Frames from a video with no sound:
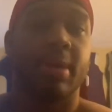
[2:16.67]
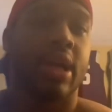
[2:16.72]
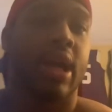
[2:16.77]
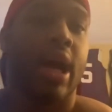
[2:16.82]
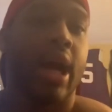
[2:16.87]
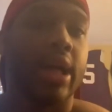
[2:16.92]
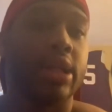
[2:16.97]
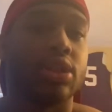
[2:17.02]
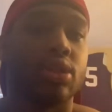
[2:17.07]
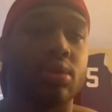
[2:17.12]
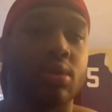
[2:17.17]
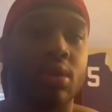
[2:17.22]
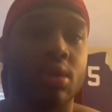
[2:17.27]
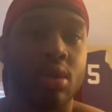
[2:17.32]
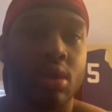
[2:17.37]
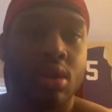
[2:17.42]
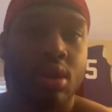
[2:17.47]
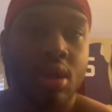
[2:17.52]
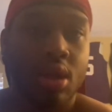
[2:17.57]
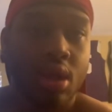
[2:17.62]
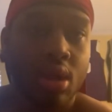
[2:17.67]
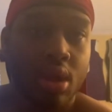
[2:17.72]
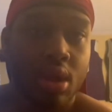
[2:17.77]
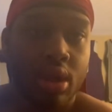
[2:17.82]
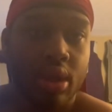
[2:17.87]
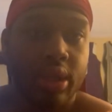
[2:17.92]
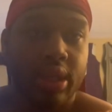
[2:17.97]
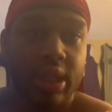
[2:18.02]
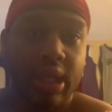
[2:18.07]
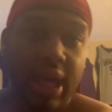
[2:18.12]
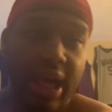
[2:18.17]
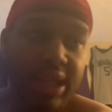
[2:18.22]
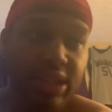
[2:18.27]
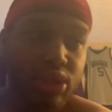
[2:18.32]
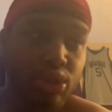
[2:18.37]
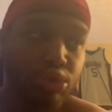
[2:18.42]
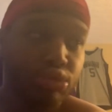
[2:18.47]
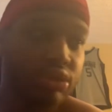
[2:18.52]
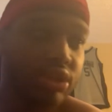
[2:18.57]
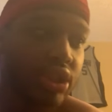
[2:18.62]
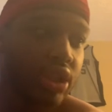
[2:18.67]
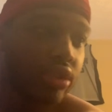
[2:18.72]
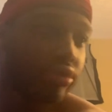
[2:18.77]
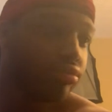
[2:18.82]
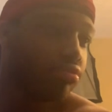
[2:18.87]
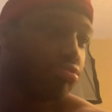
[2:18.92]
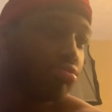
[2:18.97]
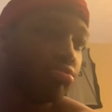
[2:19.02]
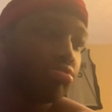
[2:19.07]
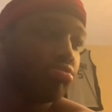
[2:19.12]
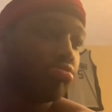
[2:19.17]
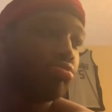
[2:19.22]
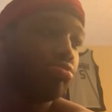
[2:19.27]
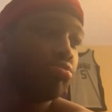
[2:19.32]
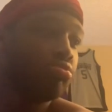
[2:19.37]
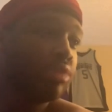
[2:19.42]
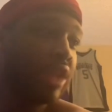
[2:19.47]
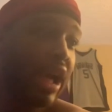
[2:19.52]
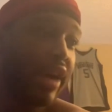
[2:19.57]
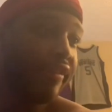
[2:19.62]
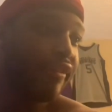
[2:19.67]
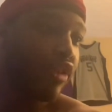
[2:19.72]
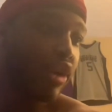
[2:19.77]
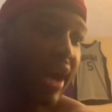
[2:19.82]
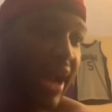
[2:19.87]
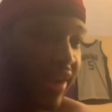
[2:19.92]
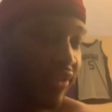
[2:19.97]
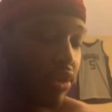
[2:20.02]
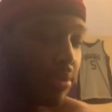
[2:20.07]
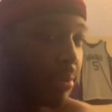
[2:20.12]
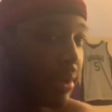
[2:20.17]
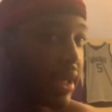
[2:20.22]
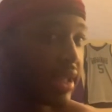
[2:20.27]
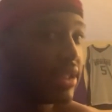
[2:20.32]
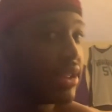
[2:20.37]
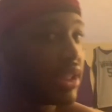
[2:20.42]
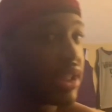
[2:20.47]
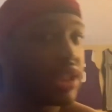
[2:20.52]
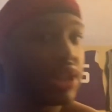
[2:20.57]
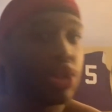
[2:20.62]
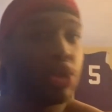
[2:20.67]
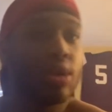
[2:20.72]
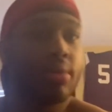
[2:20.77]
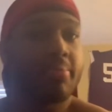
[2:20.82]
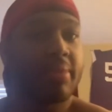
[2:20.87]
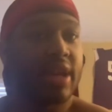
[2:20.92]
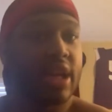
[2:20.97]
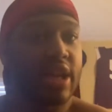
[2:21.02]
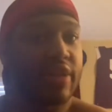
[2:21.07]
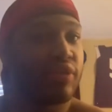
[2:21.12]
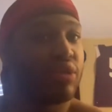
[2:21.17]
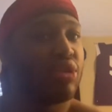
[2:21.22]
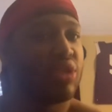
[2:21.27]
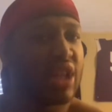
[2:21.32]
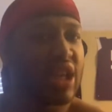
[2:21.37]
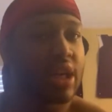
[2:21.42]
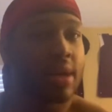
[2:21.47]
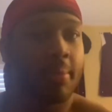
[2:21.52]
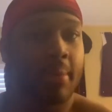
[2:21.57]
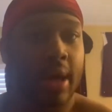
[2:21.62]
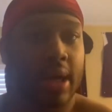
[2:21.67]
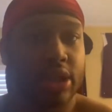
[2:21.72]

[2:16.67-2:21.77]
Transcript: in high school, high school took not forever, but it took a little minute if you think about it,